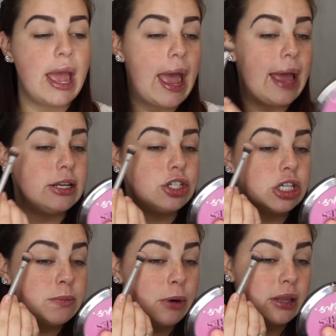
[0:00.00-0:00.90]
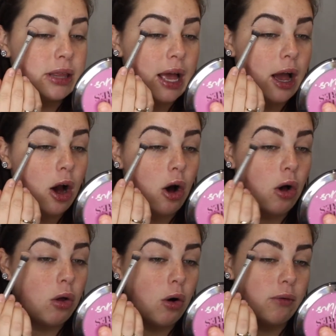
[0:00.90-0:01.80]
and just put that
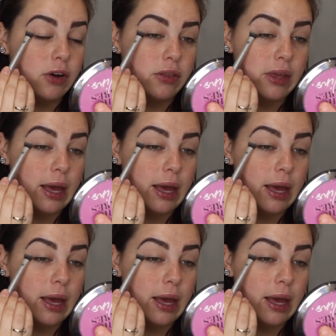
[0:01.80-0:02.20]
all over the